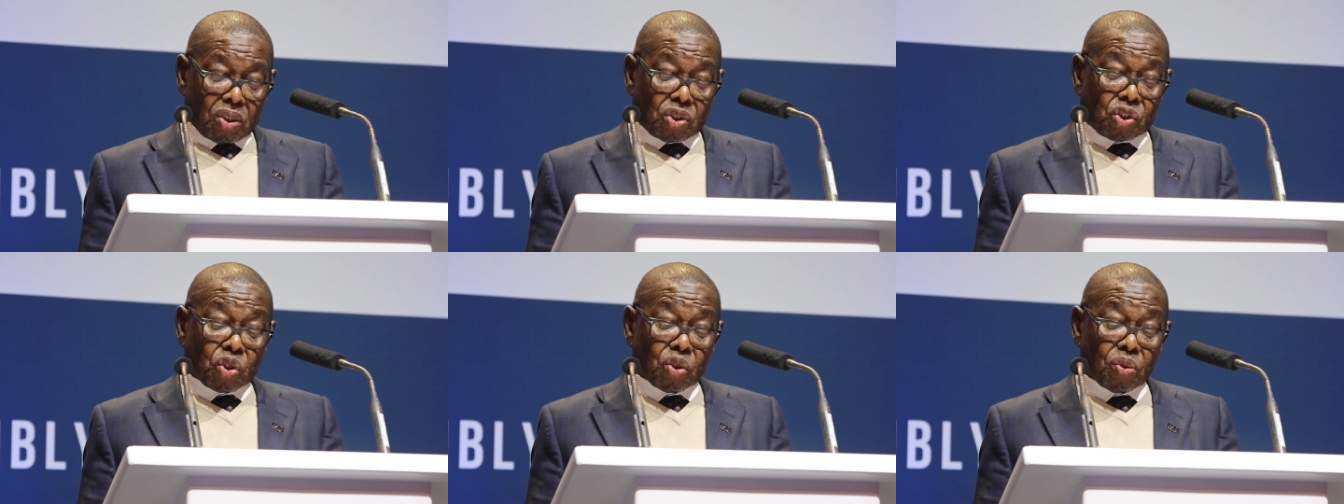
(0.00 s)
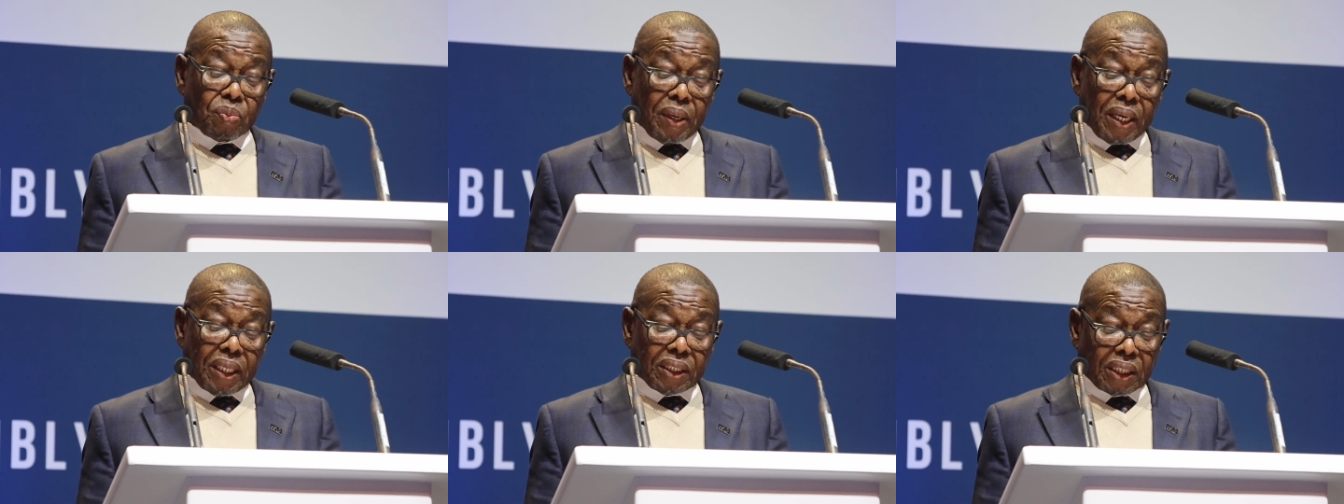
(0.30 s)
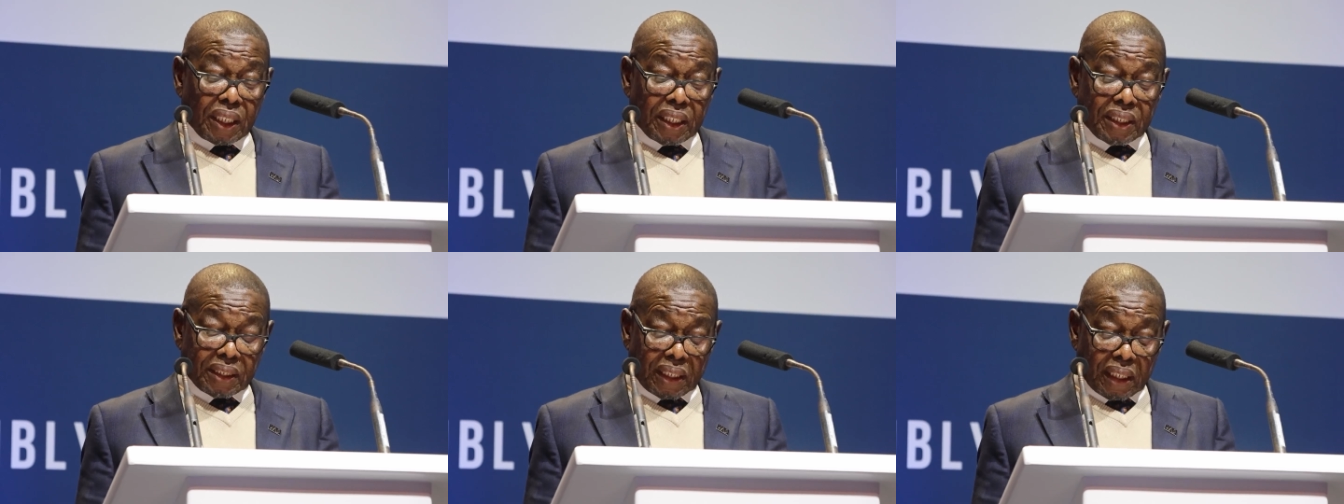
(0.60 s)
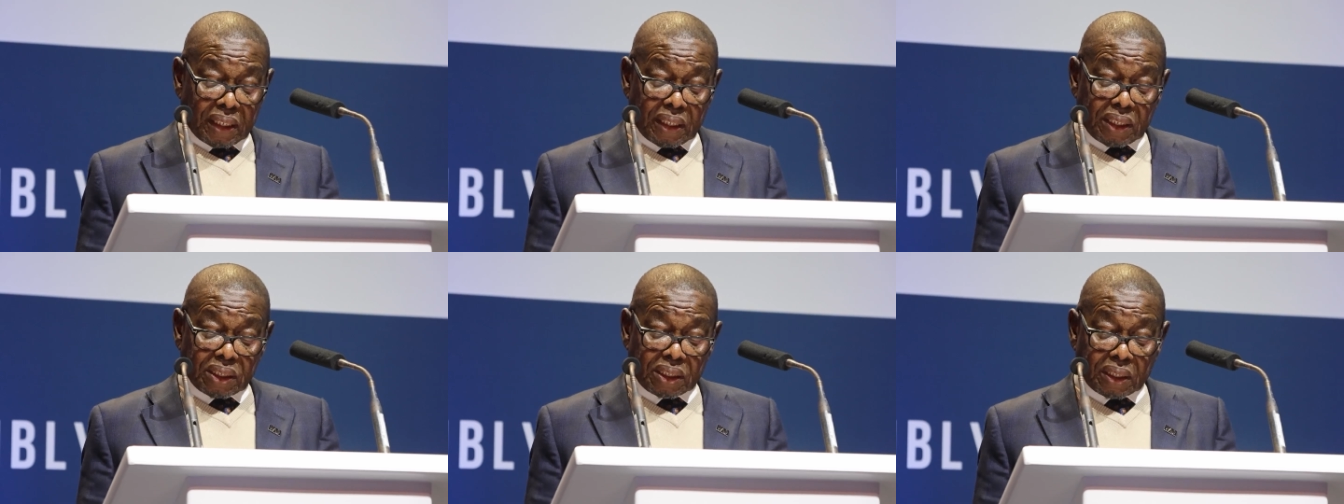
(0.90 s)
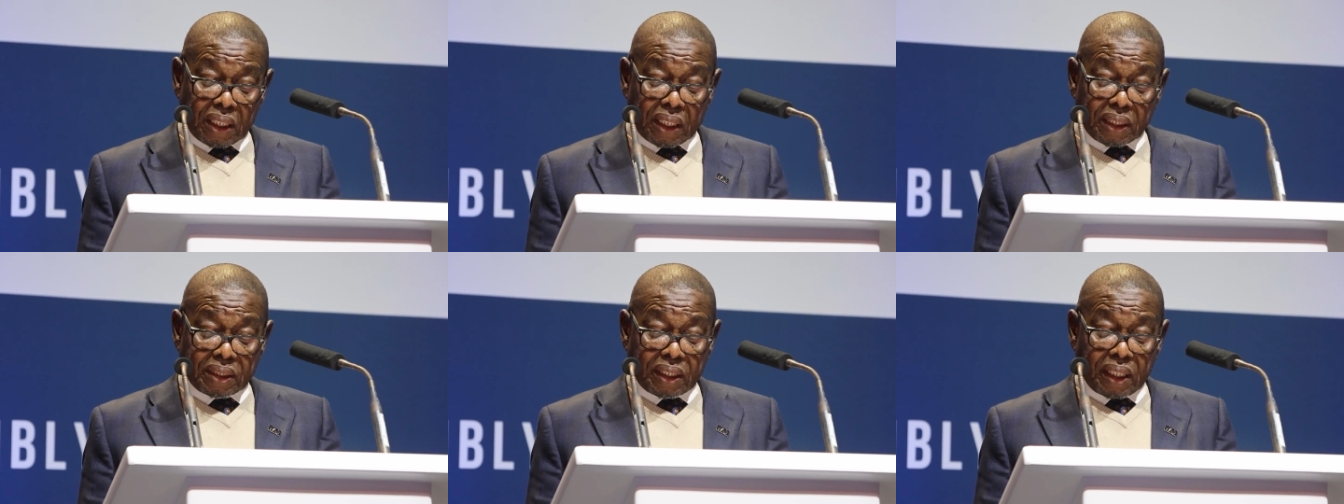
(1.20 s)
2 major
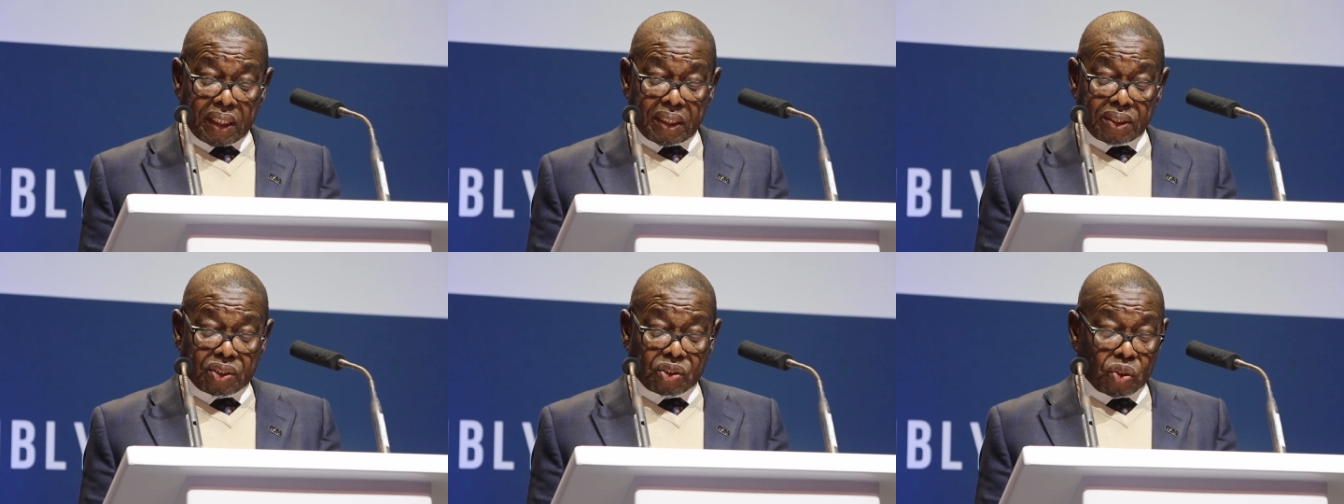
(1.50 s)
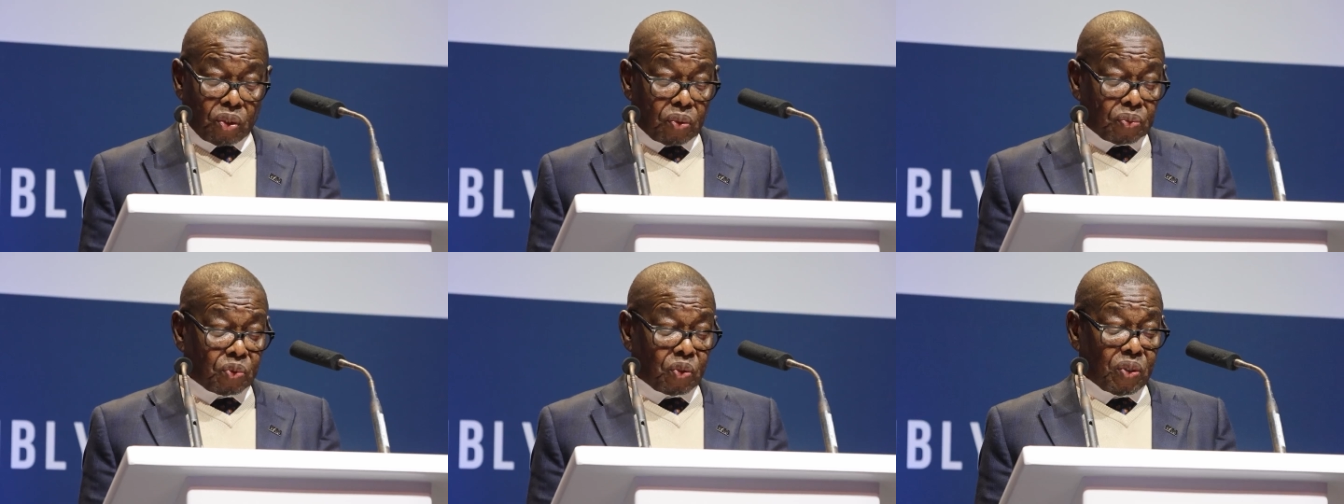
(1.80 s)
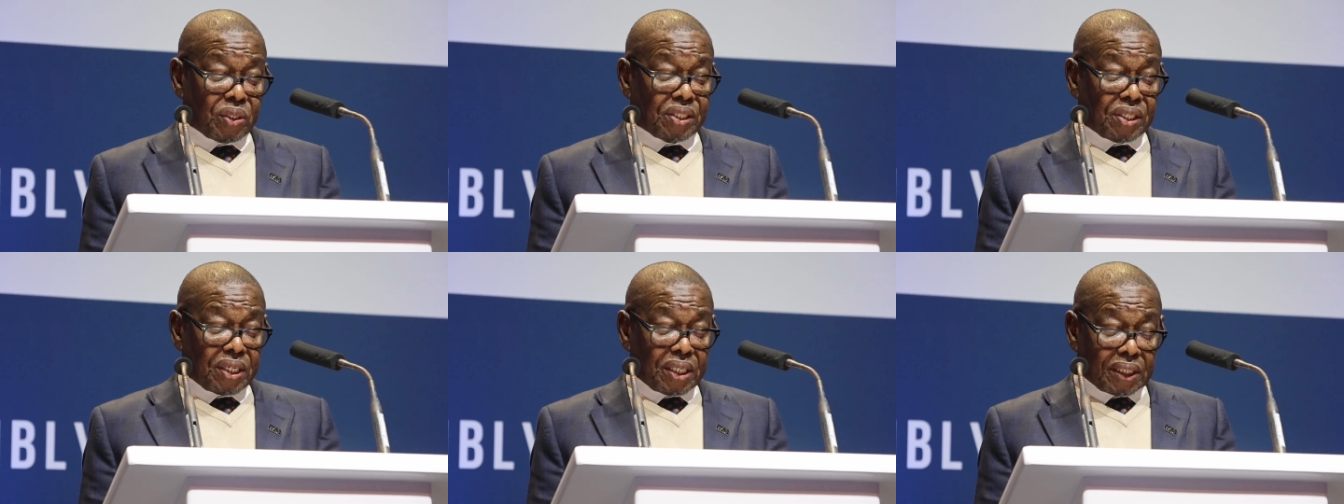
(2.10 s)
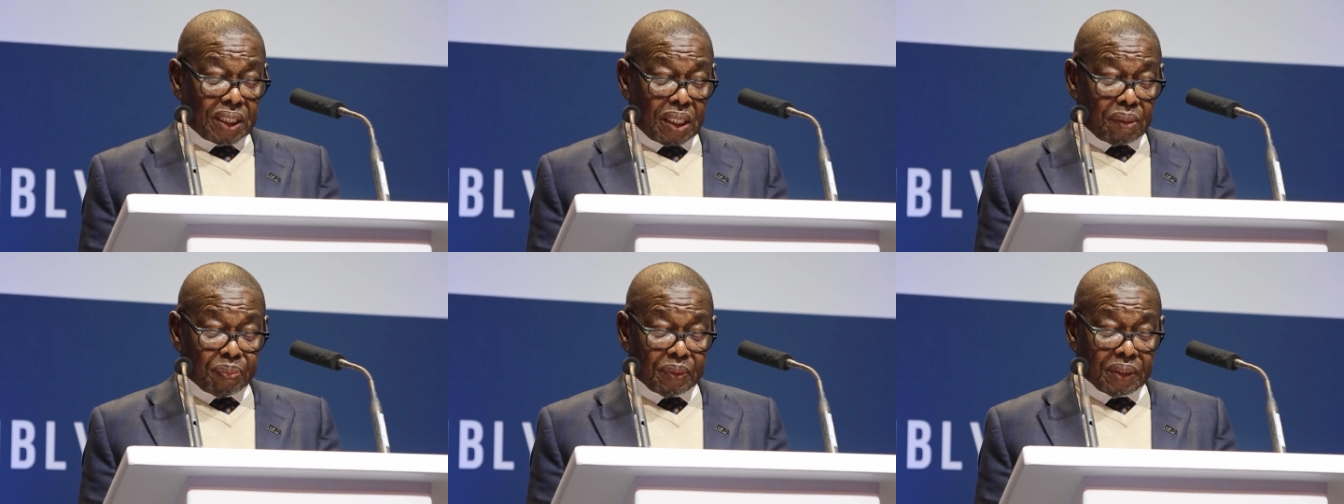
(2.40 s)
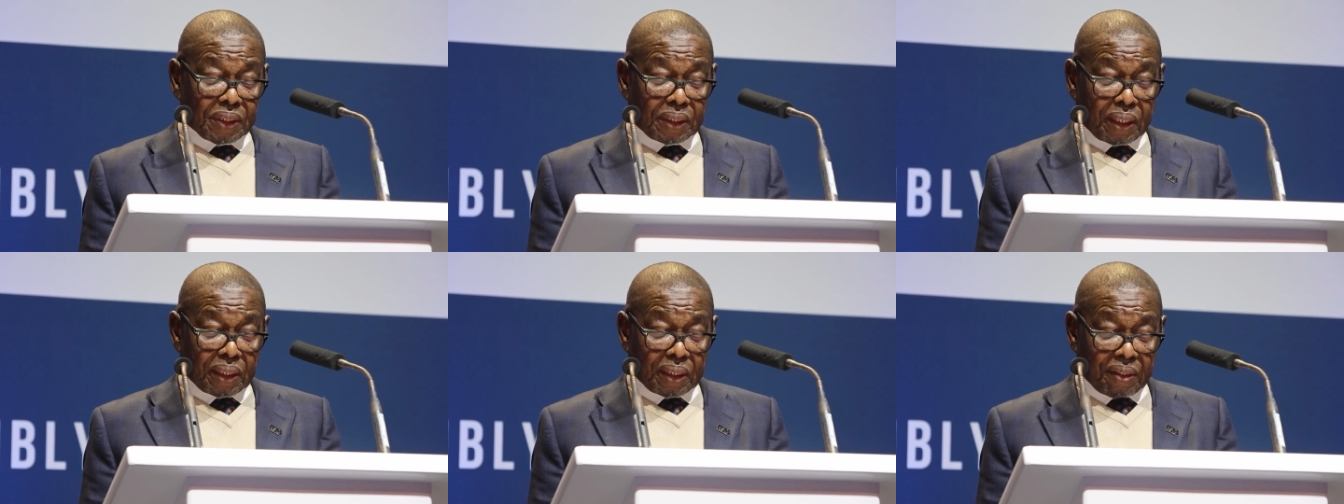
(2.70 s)
international telescopes were set up
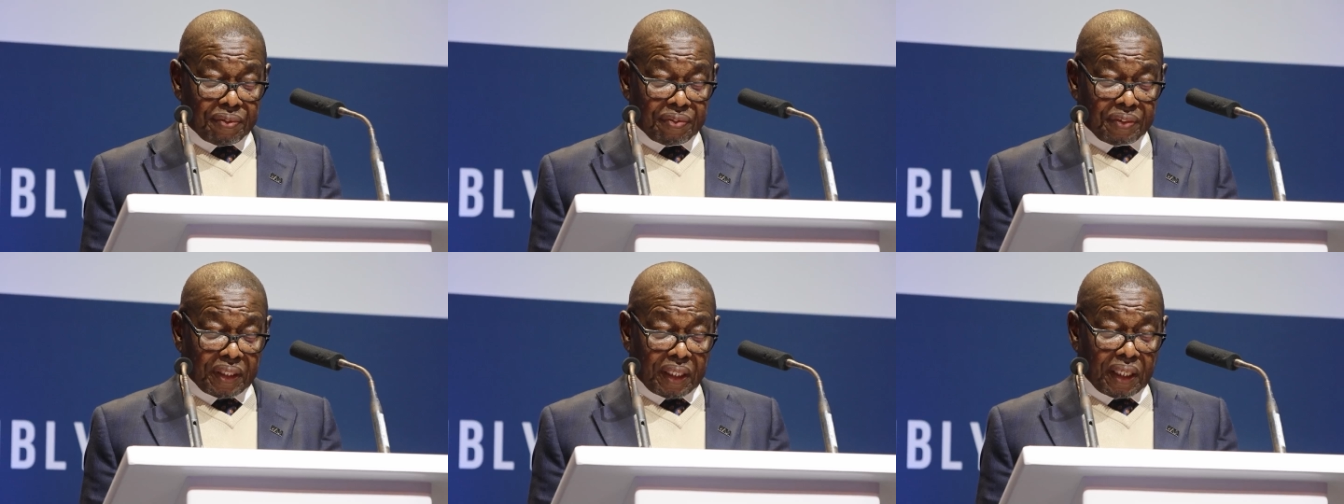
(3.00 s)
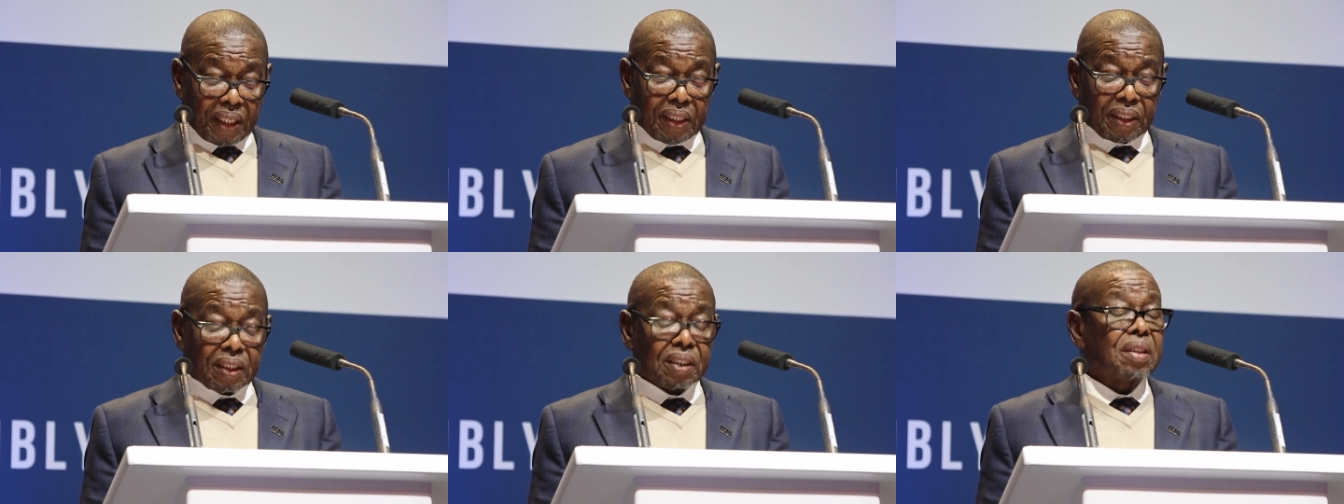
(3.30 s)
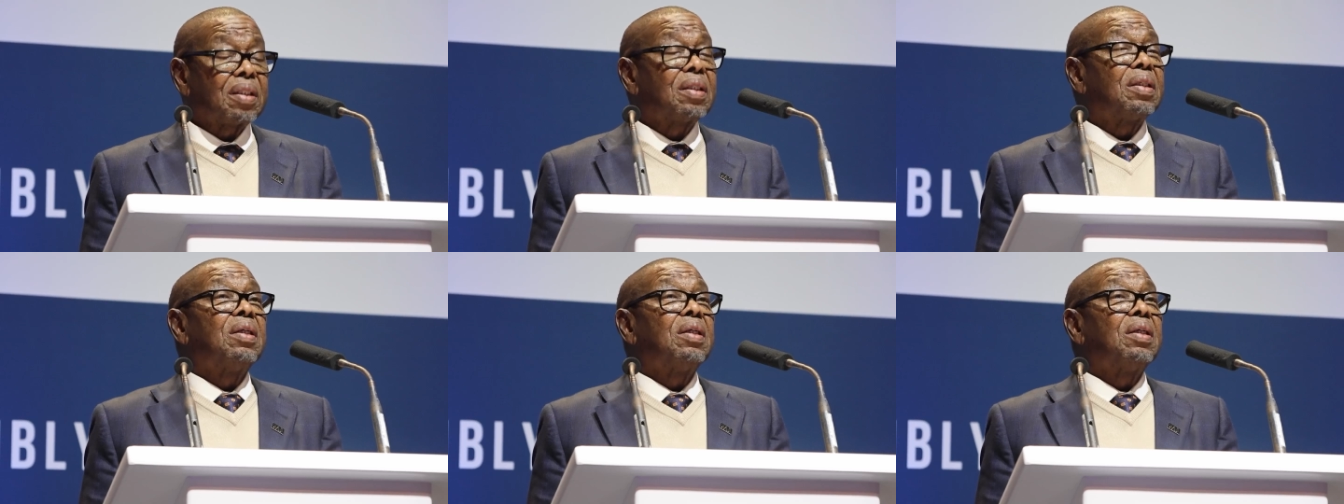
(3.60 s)
in South Africa,